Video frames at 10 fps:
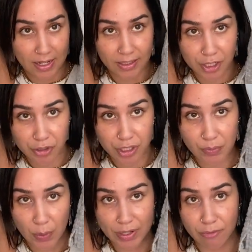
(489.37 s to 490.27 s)
unless you're just
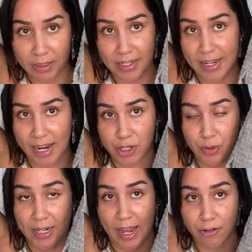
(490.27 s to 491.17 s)
wanting really casual
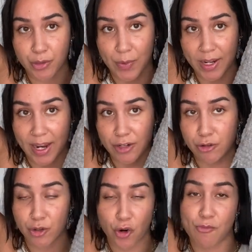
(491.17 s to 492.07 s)
loungewear and you
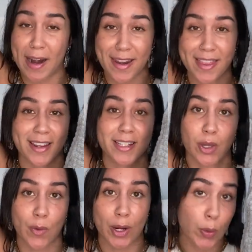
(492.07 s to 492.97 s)
don't mind things
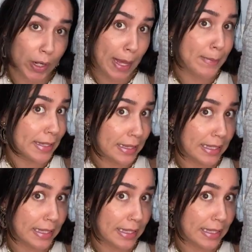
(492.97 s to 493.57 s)
going all up in